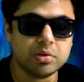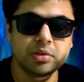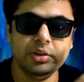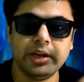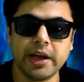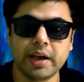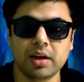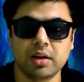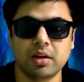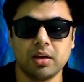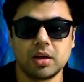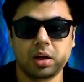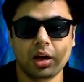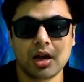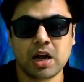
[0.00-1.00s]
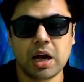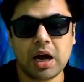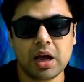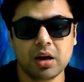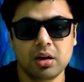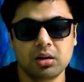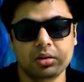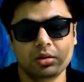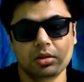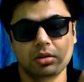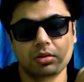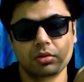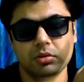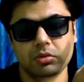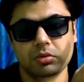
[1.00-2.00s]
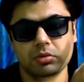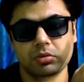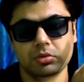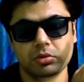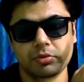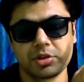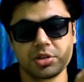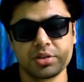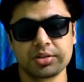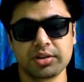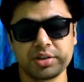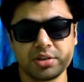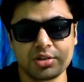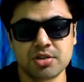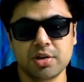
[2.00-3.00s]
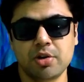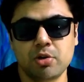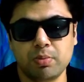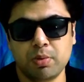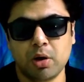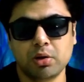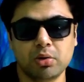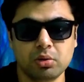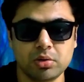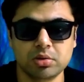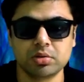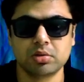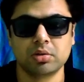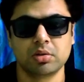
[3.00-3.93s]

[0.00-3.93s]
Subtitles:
Take a car which is resistant to potholes.